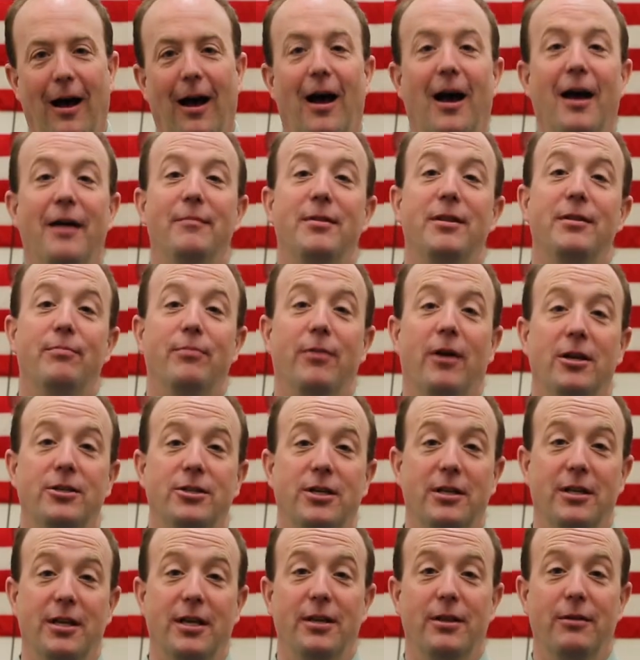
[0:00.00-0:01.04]
Hi, I'm in the
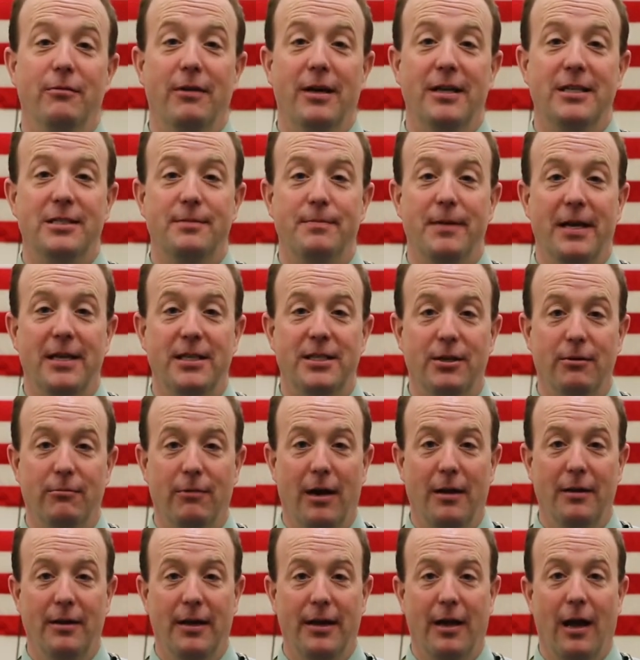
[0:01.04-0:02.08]
Project Lead the Way space at
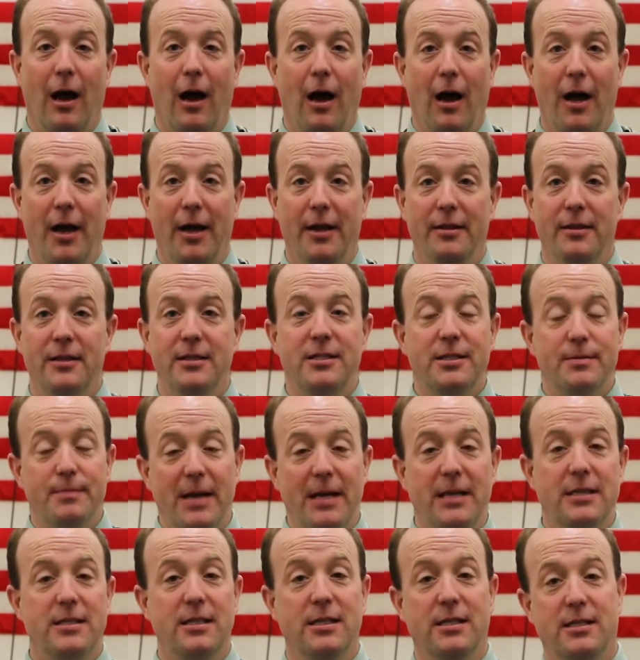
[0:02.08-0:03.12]
Round Lake High. This
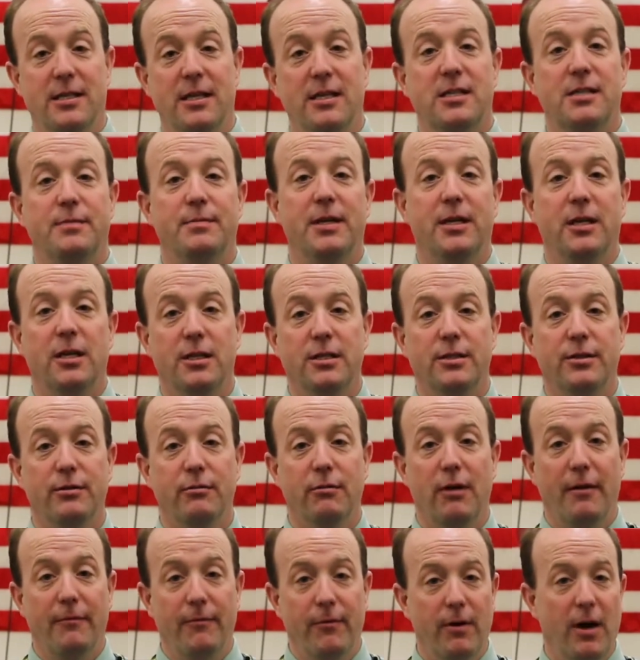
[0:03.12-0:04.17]
space exists because of
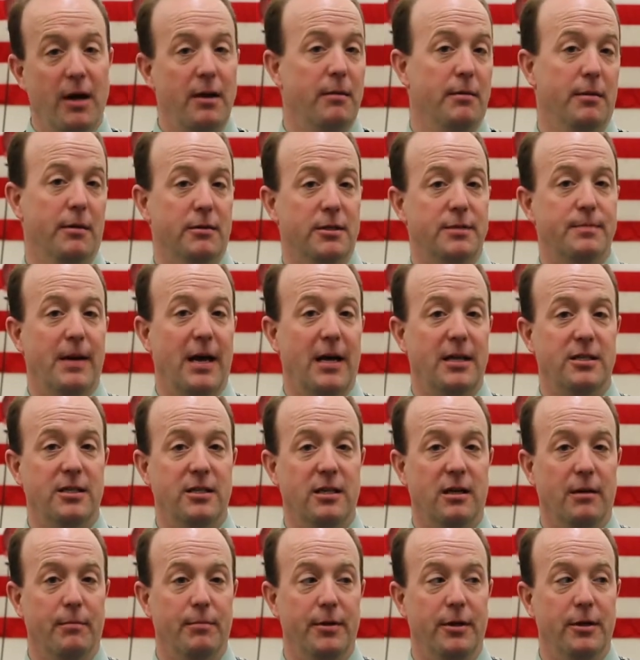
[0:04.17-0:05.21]
the referendum that was
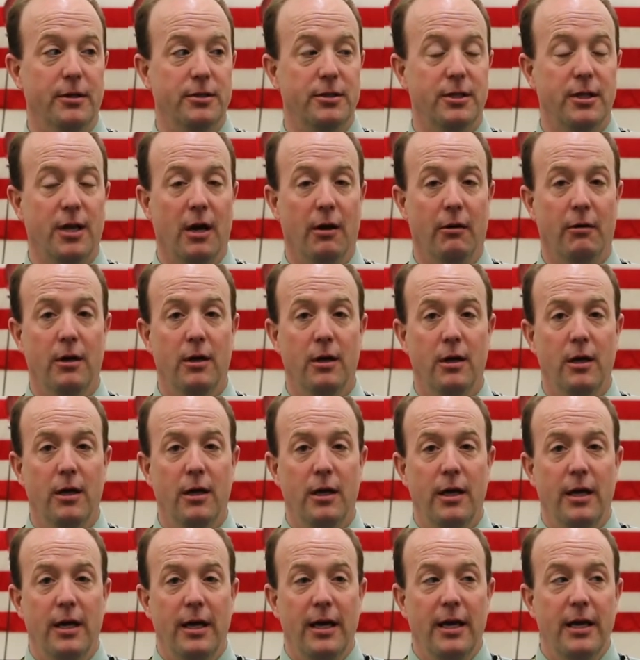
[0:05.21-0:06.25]
passed a couple years ago.
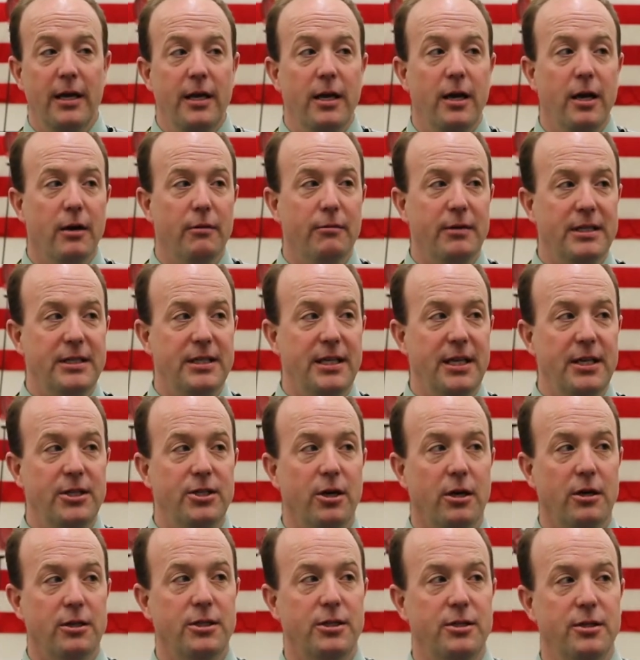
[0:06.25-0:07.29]
In here, we
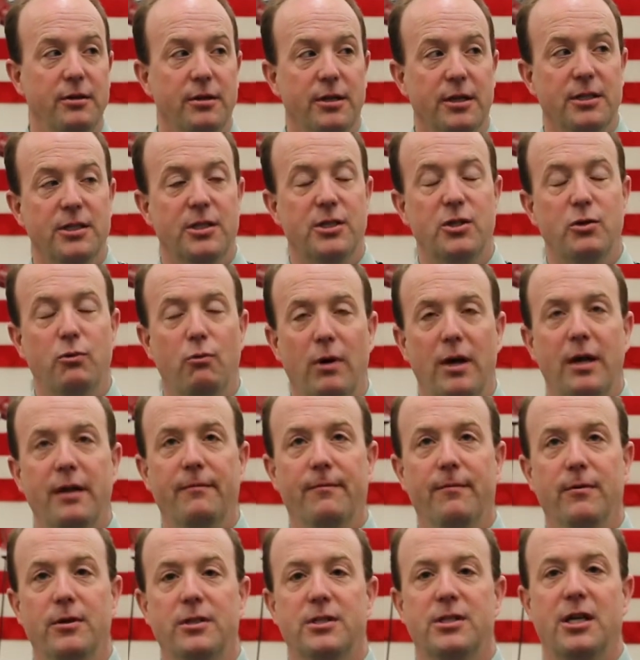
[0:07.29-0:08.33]
teach our students
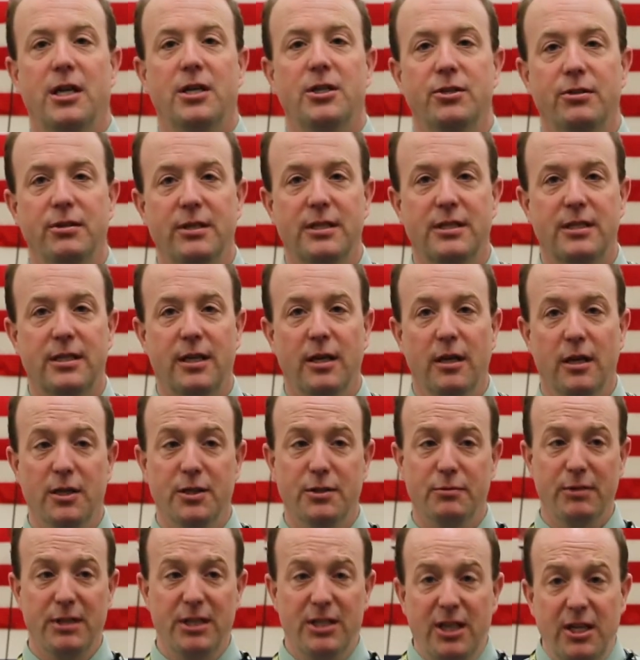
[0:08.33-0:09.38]
21st century
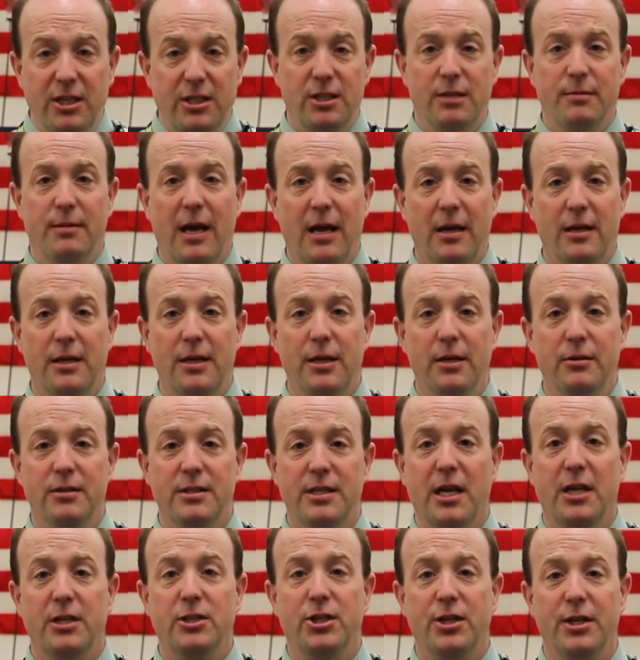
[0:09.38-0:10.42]
skills. We teach them how to
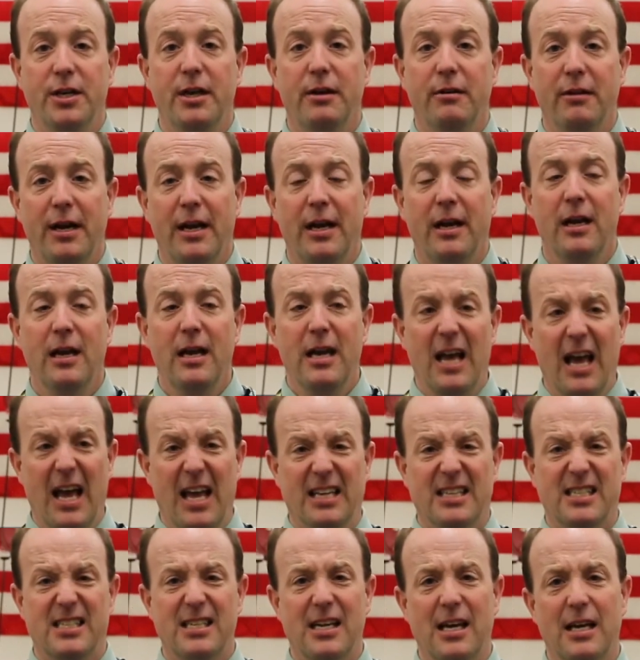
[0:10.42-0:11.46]
use engineering
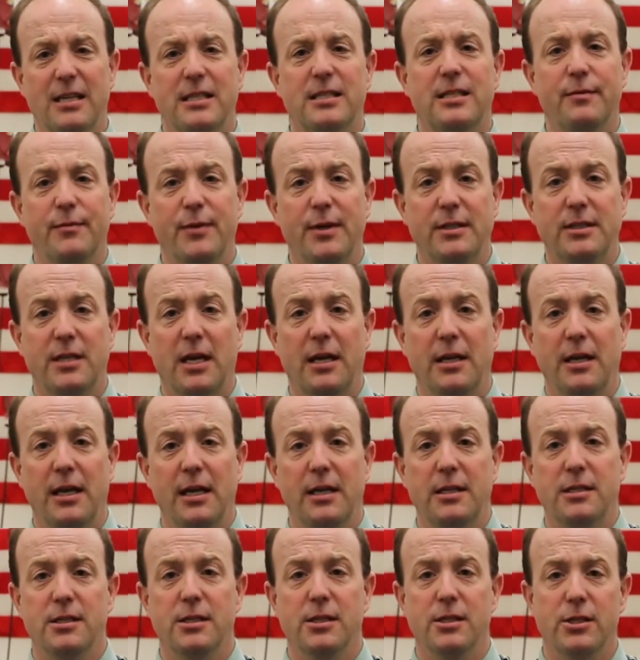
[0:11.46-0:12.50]
and scientific
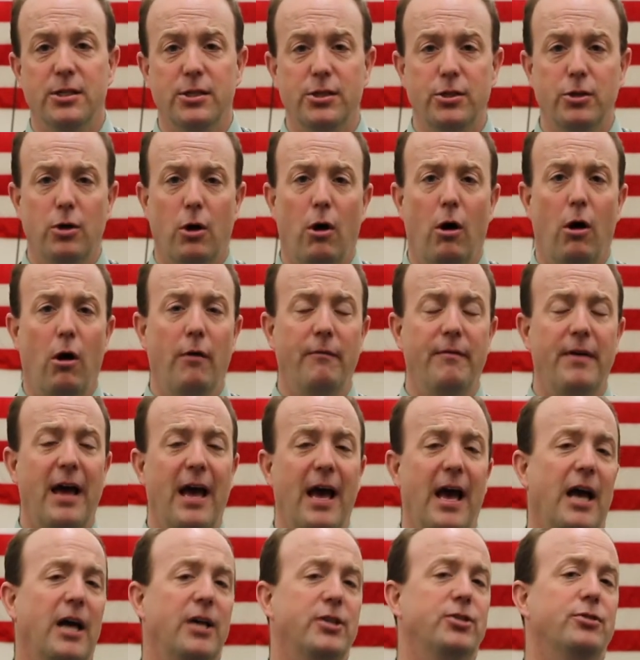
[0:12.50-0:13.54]
techniques to solve
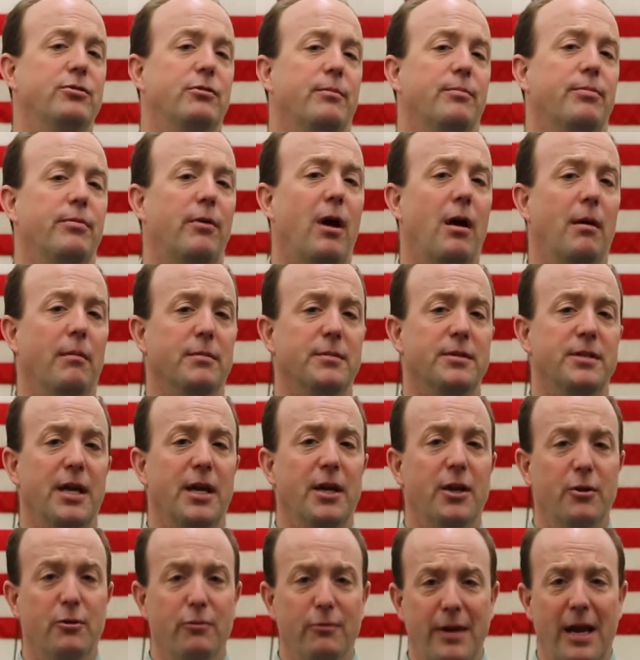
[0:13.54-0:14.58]
actual problems
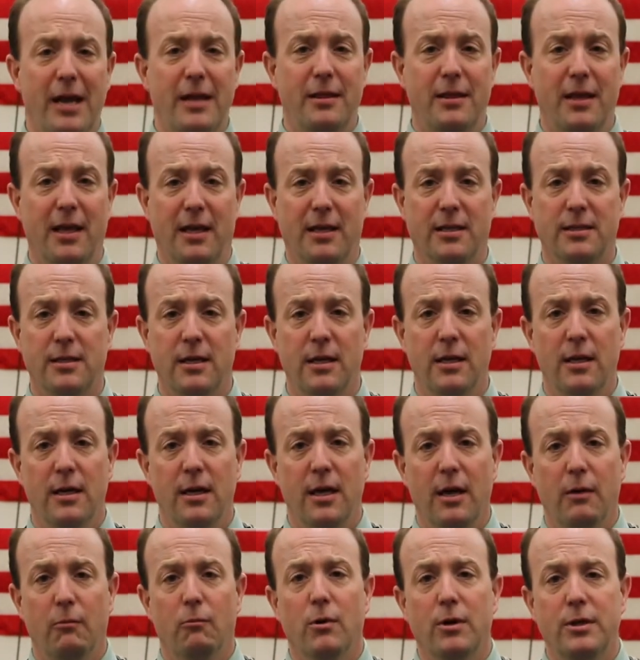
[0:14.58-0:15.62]
and create things
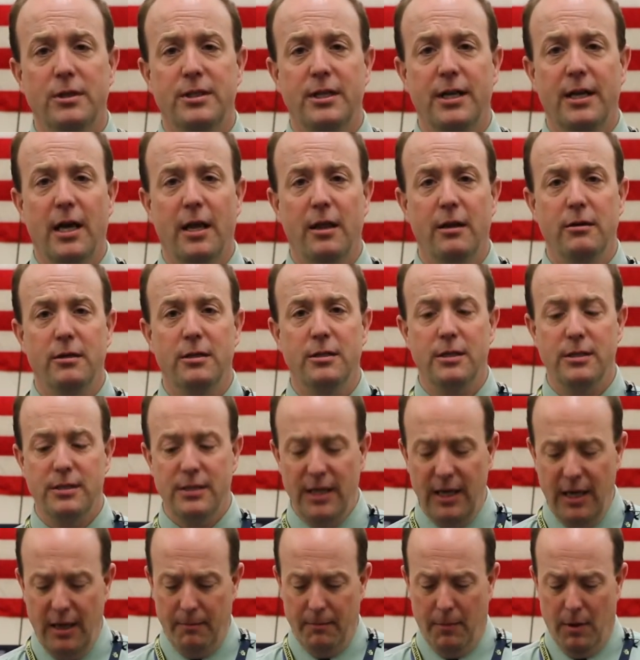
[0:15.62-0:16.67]
and work together as a
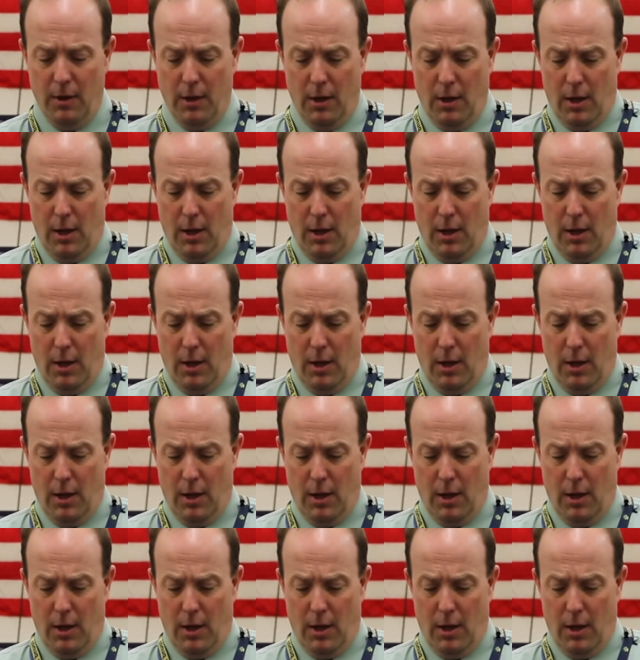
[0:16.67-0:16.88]
team.